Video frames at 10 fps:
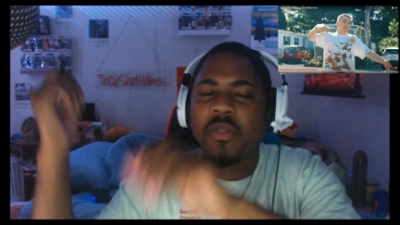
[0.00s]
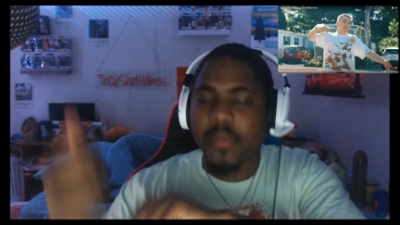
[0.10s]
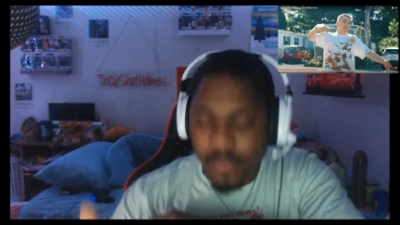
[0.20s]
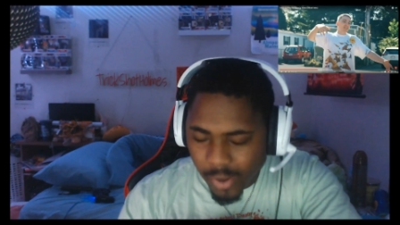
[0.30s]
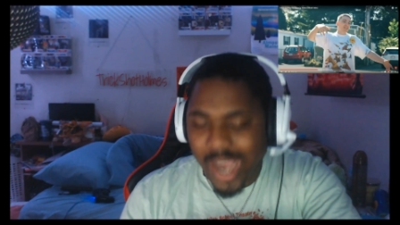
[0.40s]

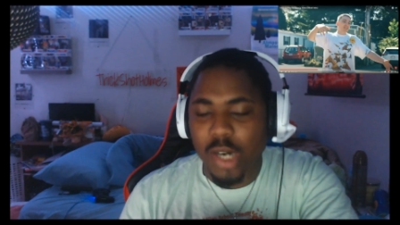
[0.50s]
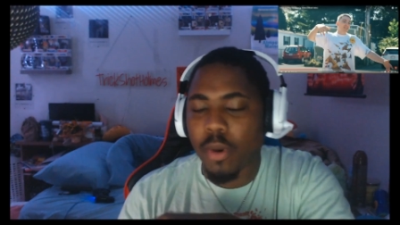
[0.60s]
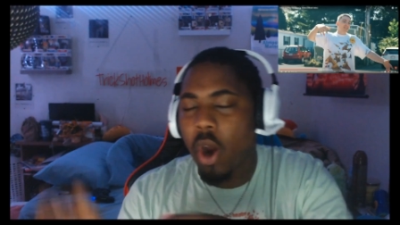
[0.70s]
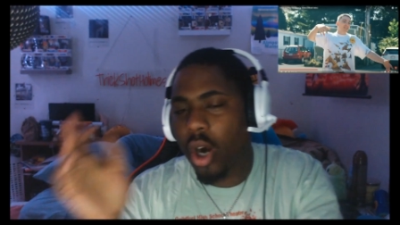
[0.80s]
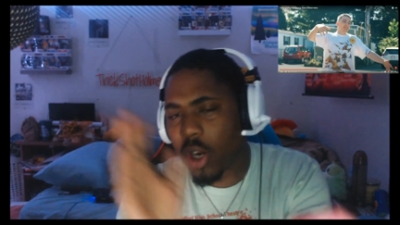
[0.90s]

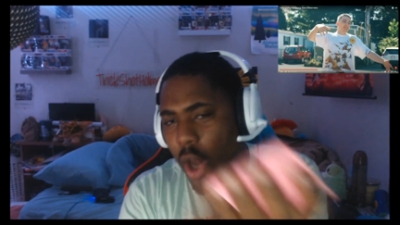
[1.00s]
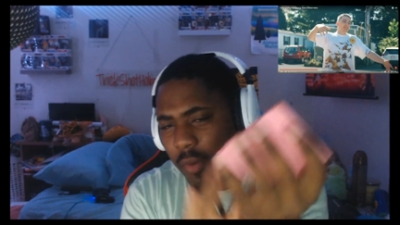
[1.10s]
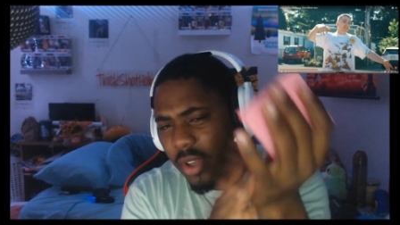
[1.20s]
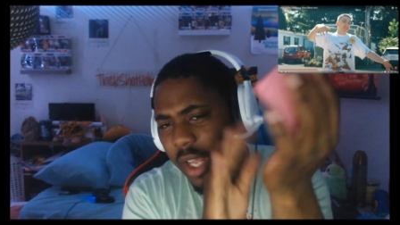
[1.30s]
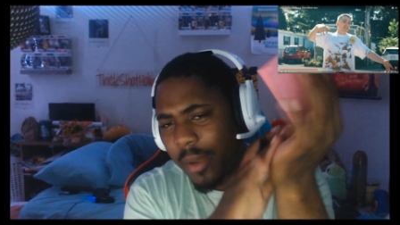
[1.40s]
Firebar, golf
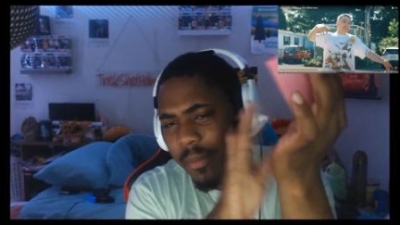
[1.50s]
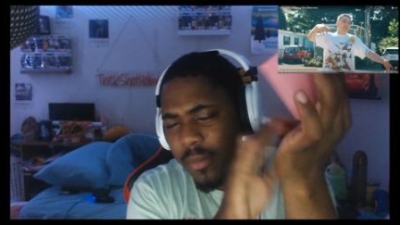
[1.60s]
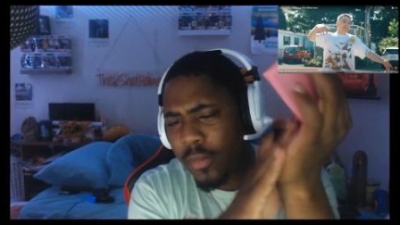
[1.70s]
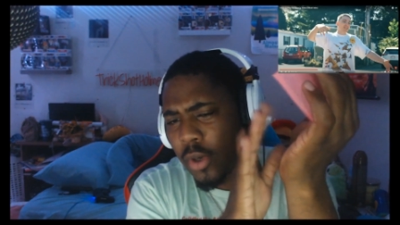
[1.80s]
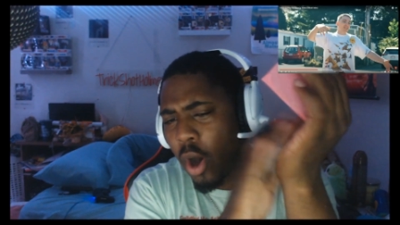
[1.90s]
clap,
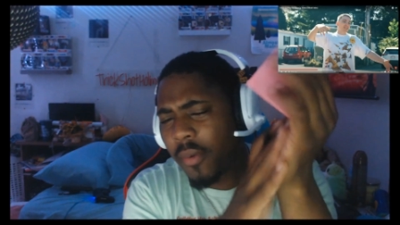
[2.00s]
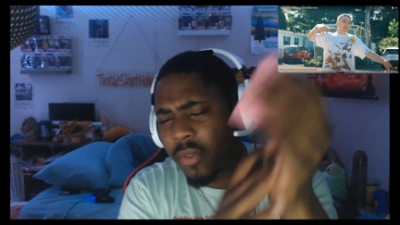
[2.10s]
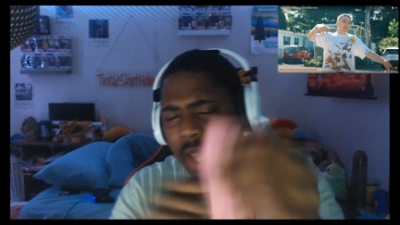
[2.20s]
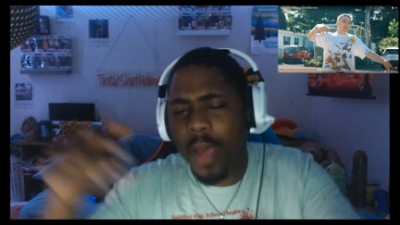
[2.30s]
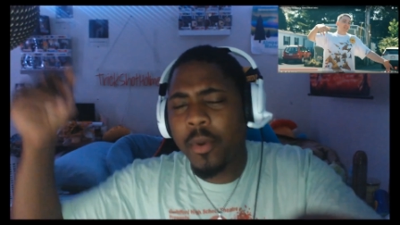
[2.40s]
golf
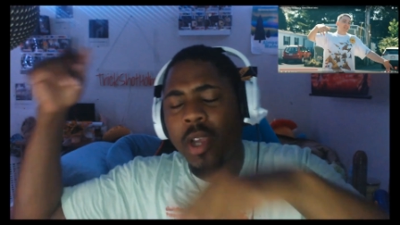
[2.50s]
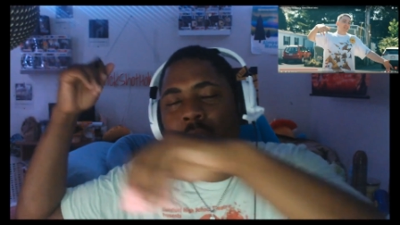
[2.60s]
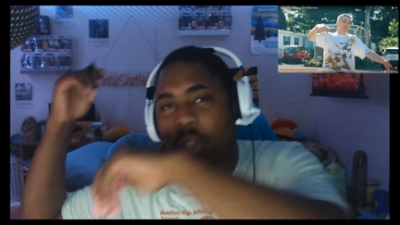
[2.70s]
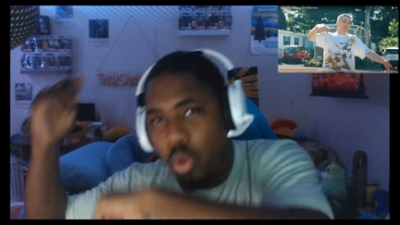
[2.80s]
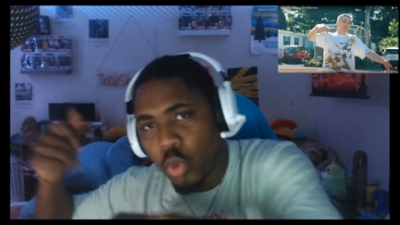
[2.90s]
clap.
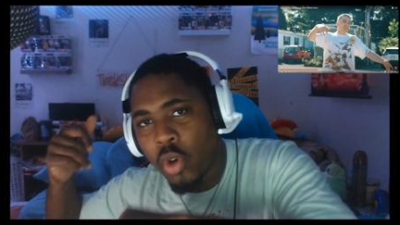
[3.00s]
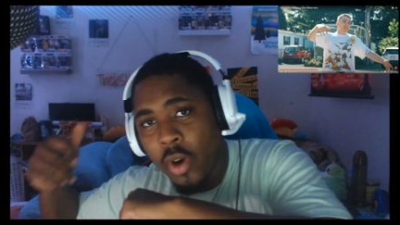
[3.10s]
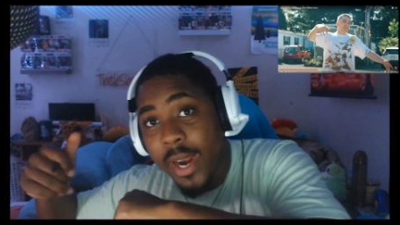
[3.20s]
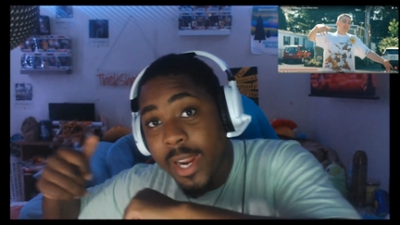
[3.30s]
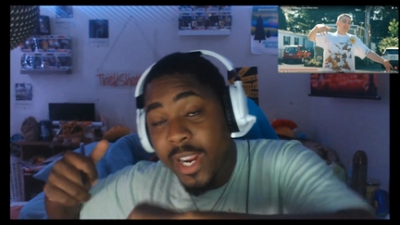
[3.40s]

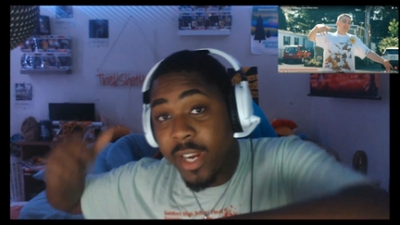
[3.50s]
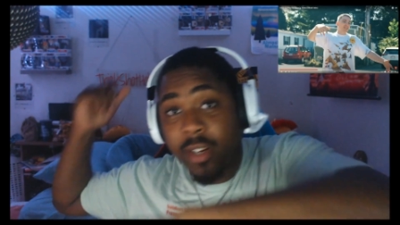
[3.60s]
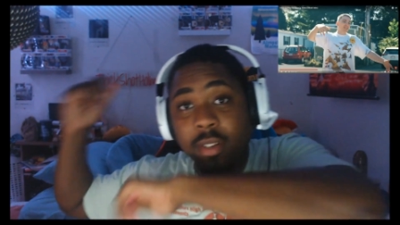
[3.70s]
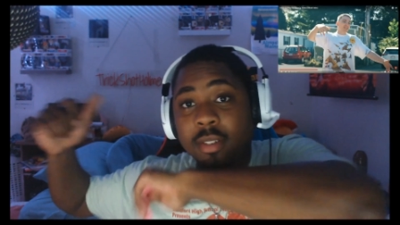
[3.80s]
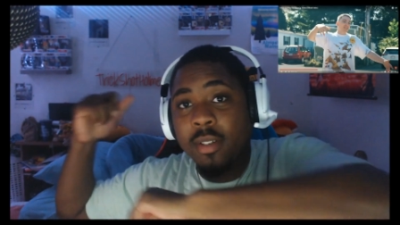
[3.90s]
Ukraine,
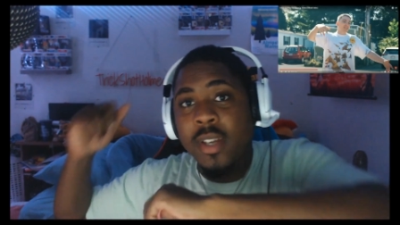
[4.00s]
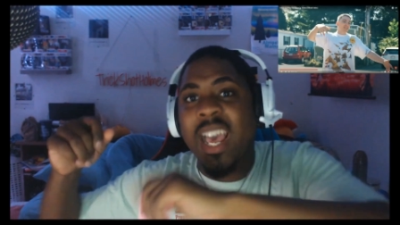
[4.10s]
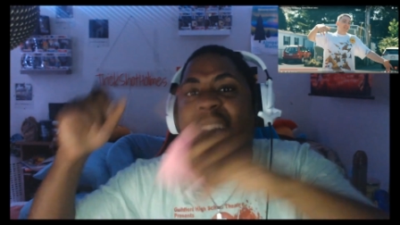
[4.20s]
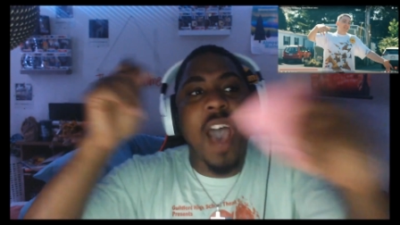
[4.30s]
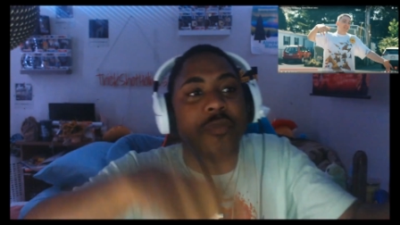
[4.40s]

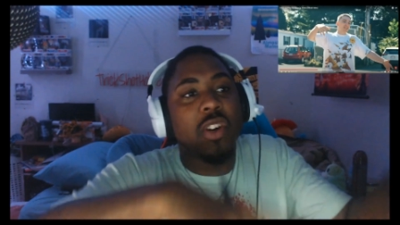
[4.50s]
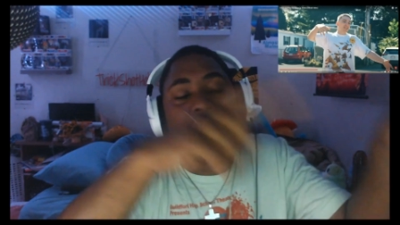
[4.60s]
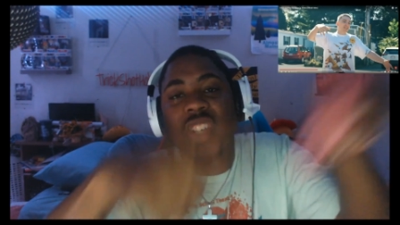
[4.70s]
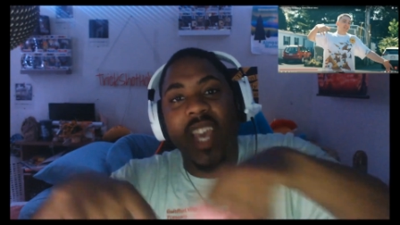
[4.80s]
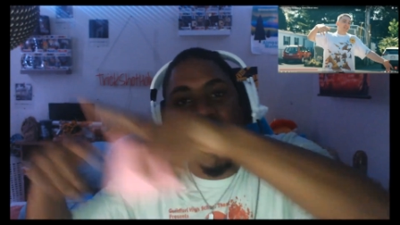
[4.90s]
after
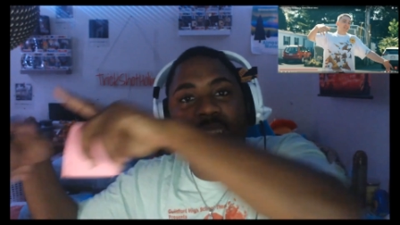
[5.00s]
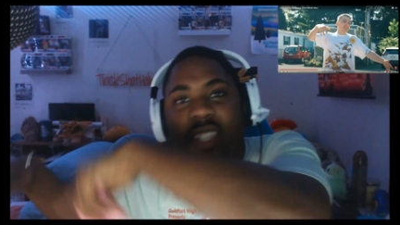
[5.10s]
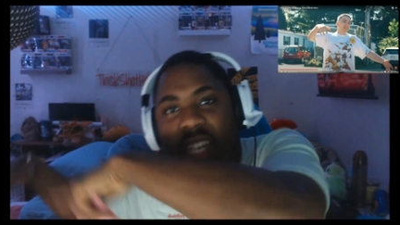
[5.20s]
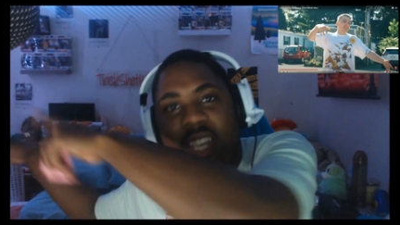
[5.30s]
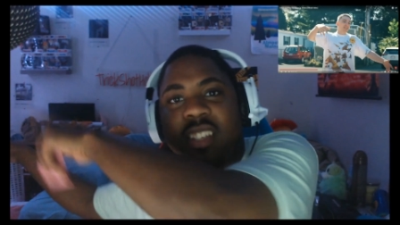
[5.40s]
saying his
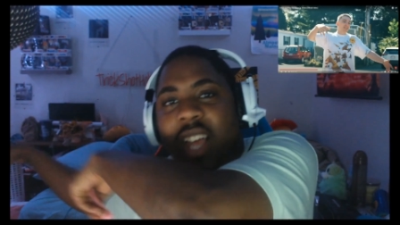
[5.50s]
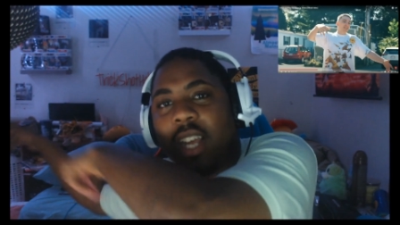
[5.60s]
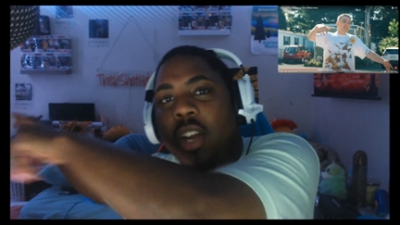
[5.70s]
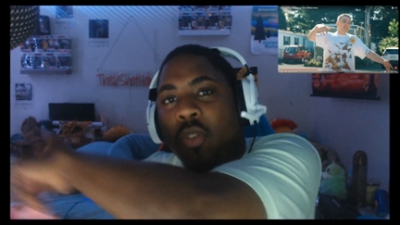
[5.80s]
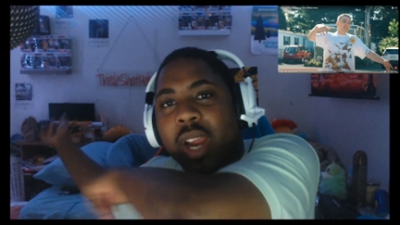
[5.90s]
dick is like
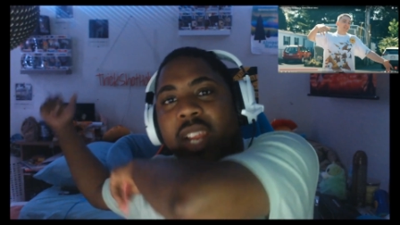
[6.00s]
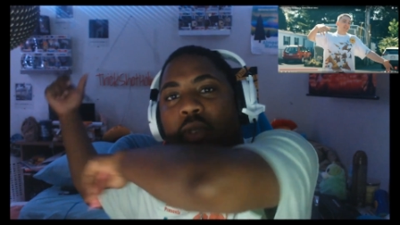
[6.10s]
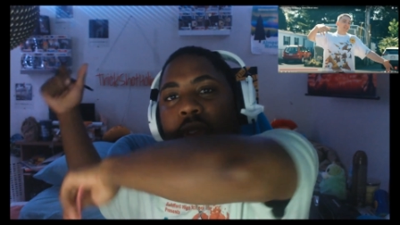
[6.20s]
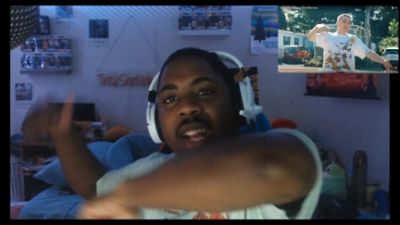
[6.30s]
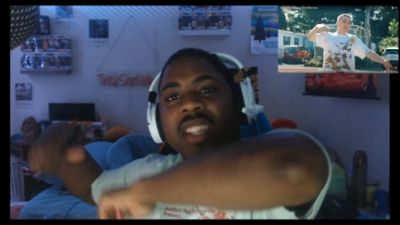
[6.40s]
a crane, you
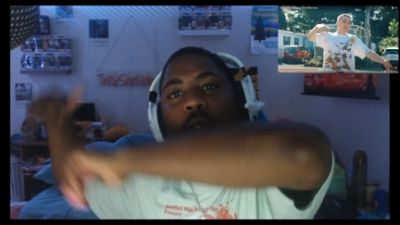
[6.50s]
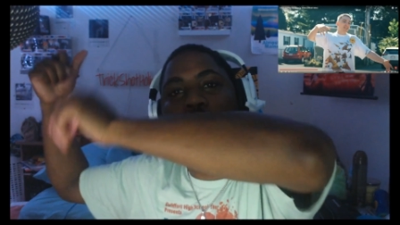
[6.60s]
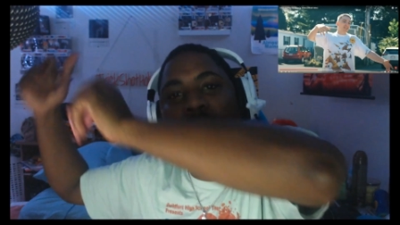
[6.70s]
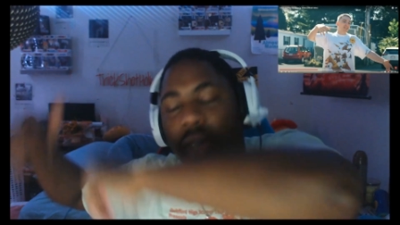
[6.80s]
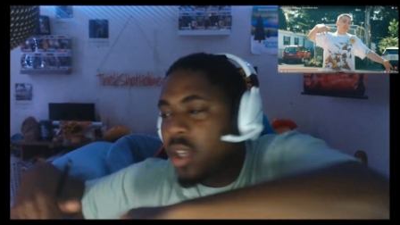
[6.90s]
needed to
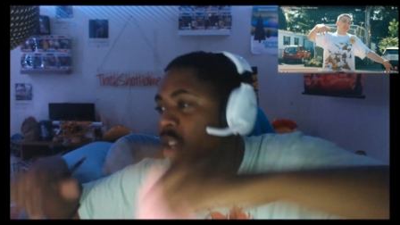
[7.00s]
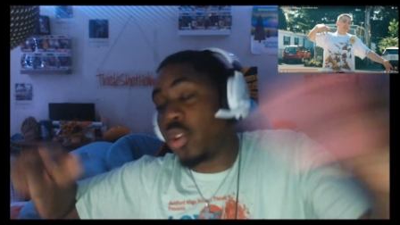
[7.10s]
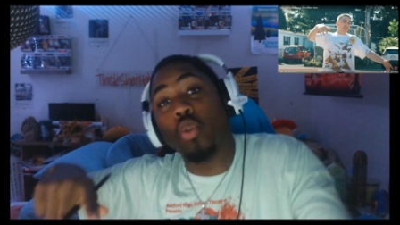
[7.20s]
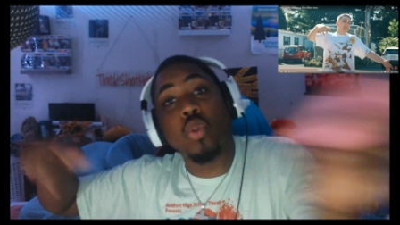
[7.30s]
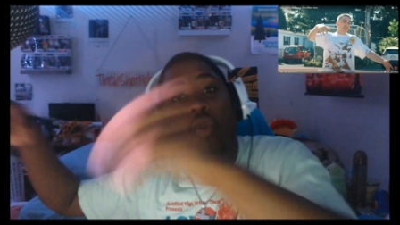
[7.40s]
build.
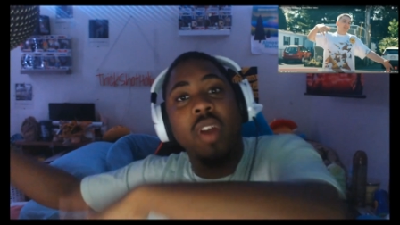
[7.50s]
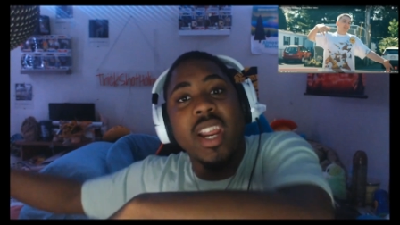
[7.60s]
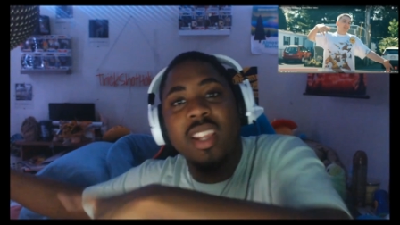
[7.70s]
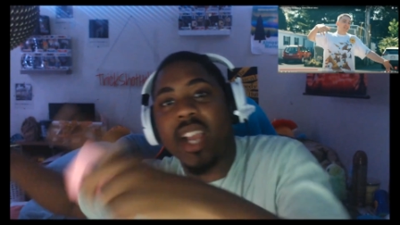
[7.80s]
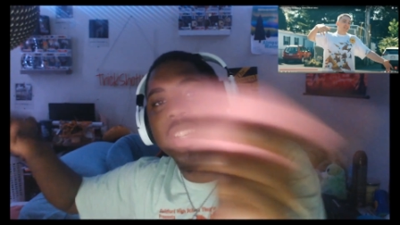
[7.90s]
Ukraine
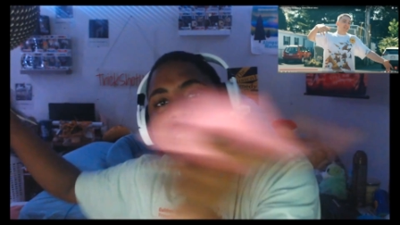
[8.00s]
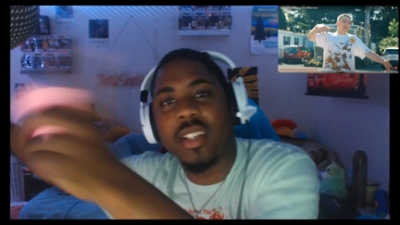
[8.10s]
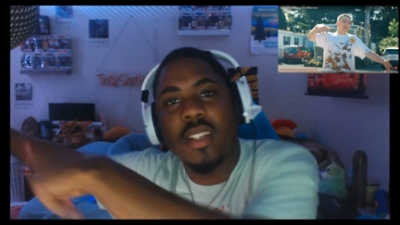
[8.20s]
like to.